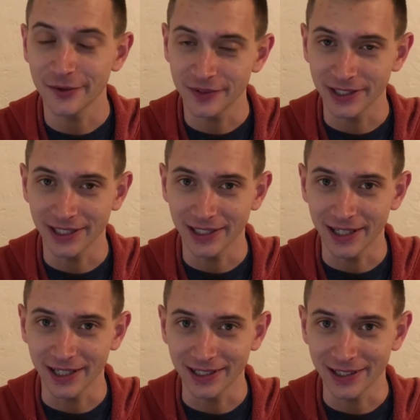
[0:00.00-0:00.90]
Hopefully
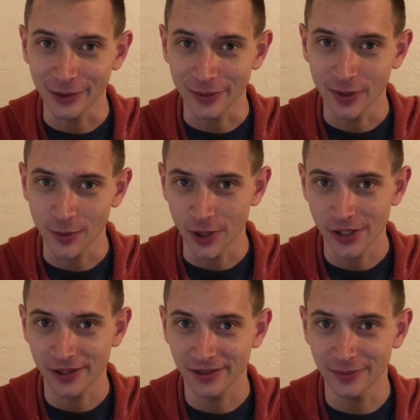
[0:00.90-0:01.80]
that'll get
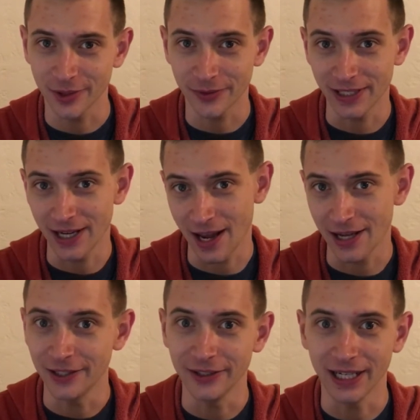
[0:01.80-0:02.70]
published between
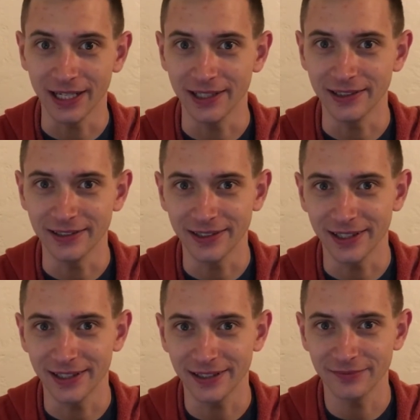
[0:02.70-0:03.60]
now and
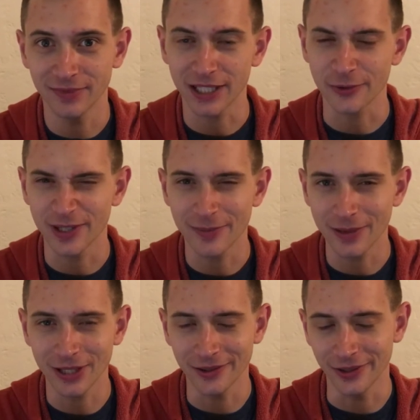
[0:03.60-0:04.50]
next week,
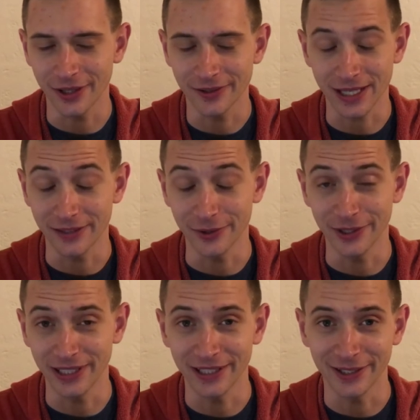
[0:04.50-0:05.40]
maybe. Who knows? I have no
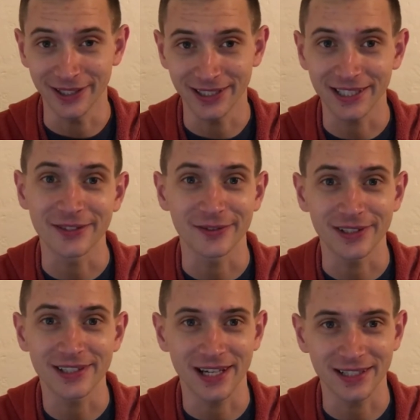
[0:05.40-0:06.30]
idea how long it takes for
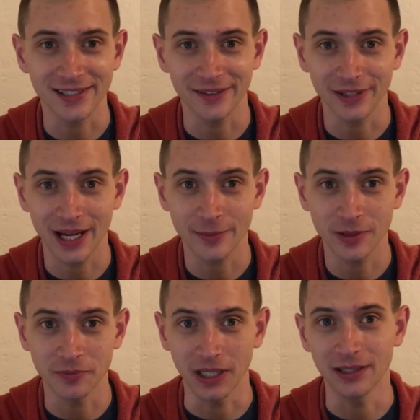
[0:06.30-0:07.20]
this kind of stuff to
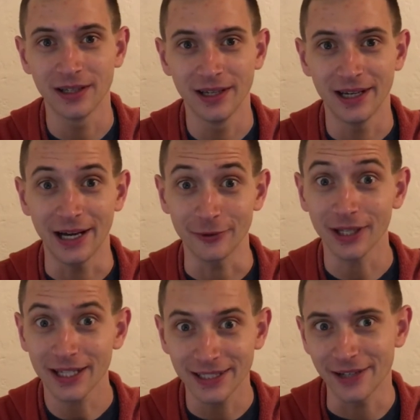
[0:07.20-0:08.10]
happen, but I would
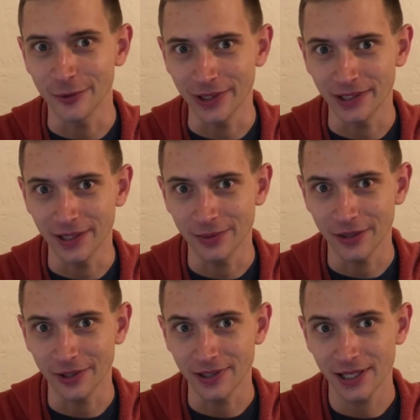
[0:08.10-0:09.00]
like to have a weekly
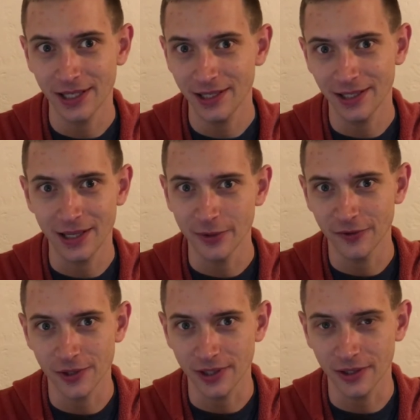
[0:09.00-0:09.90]
update where I say, hey, I got my
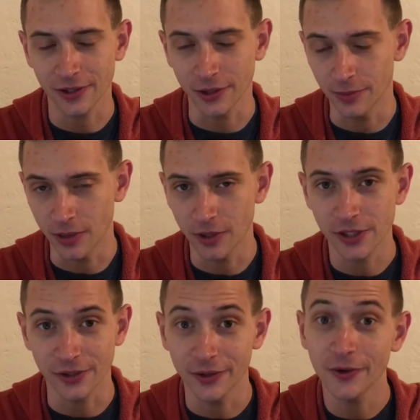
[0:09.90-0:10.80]
first article
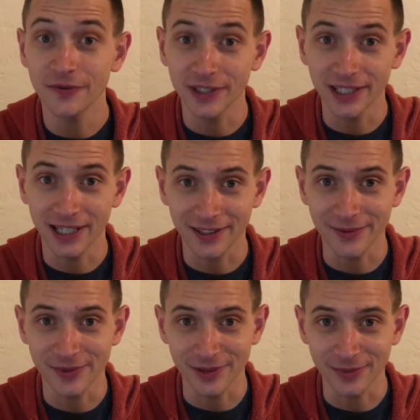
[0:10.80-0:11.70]
published. So hopefully that
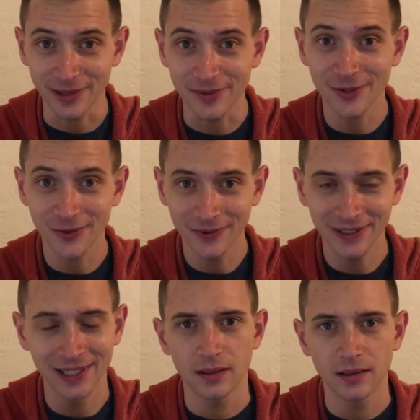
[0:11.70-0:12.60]
comes sometime soon.